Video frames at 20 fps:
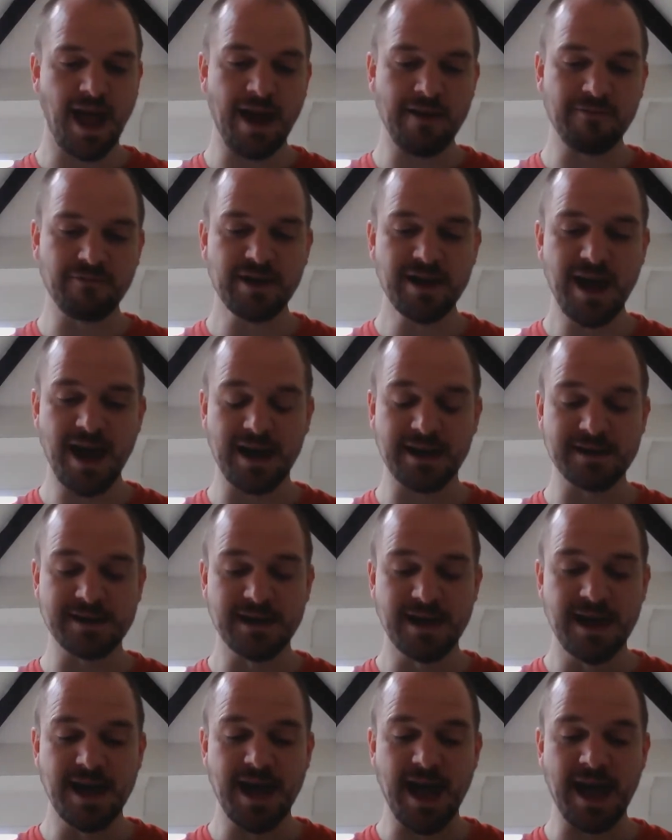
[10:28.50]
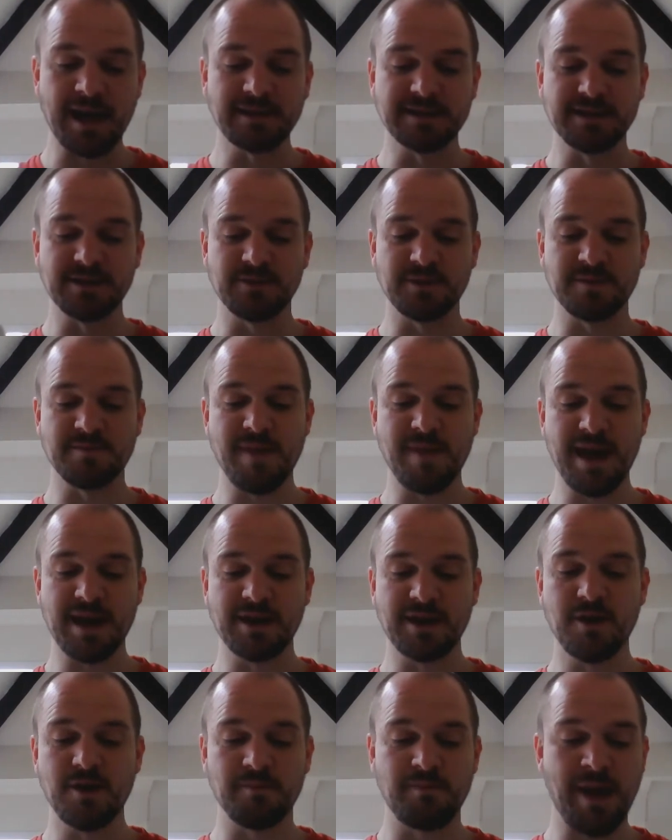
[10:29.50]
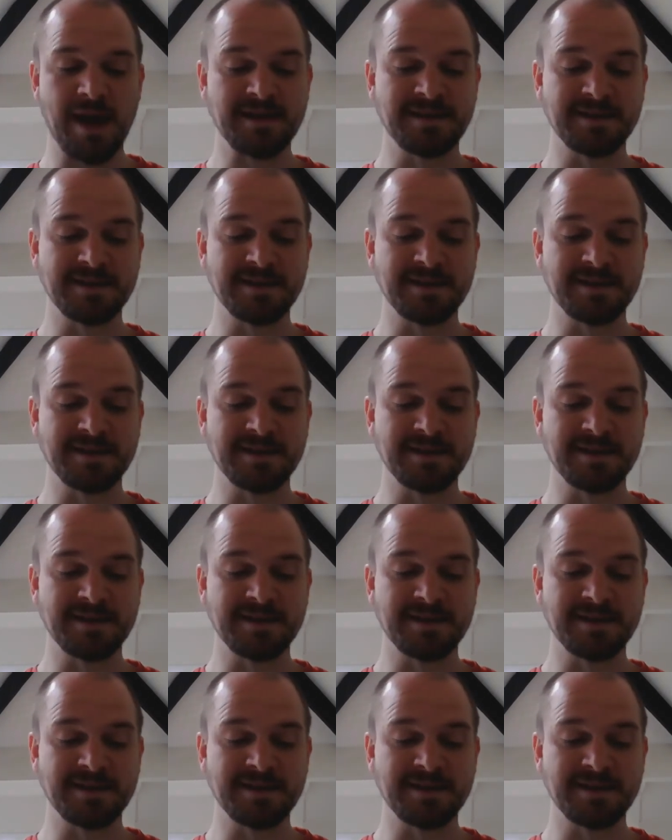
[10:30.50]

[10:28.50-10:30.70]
Every night, Elsie would make up